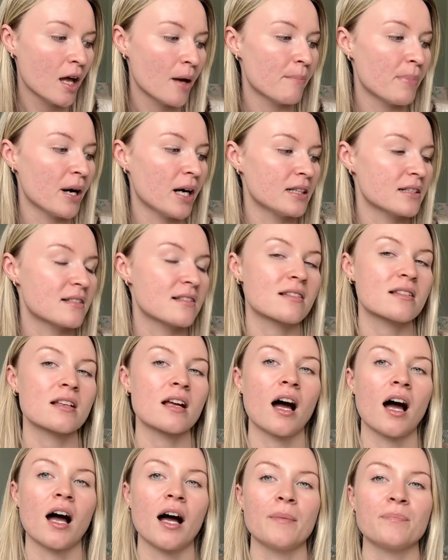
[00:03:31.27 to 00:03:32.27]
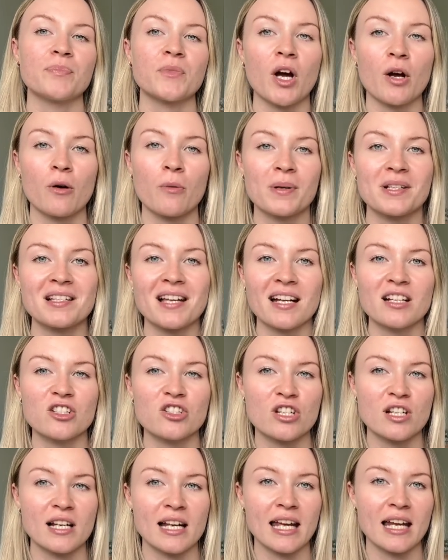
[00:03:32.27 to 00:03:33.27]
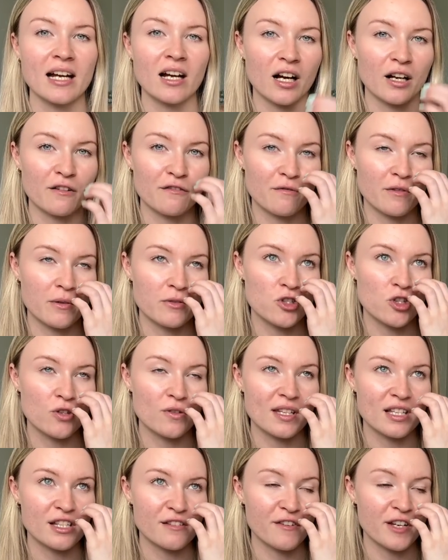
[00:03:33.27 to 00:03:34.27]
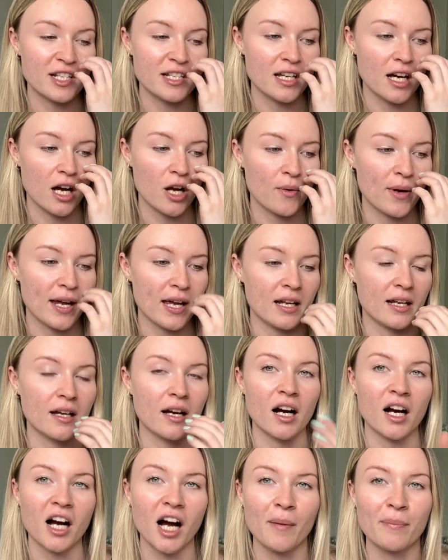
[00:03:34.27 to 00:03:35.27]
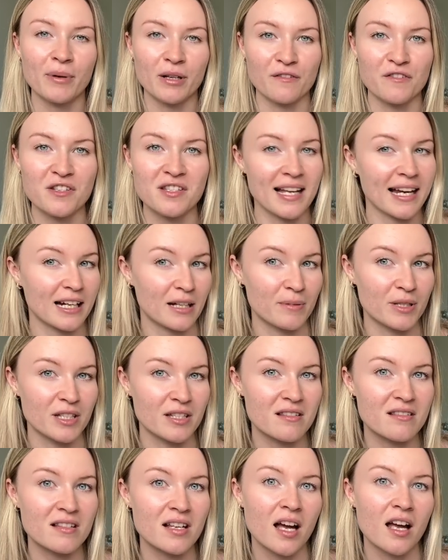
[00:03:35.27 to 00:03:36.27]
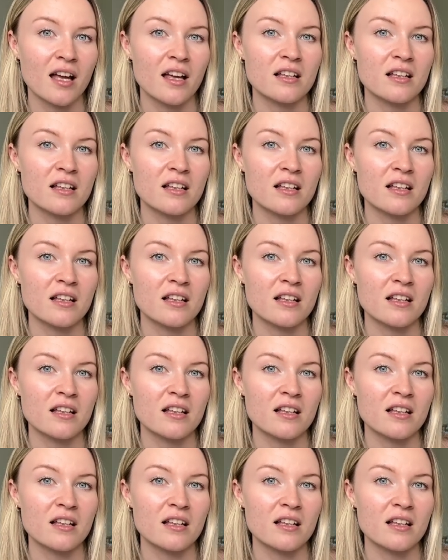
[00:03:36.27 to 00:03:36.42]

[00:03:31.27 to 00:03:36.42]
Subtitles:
But I will potentially kind of do this video in a couple of segments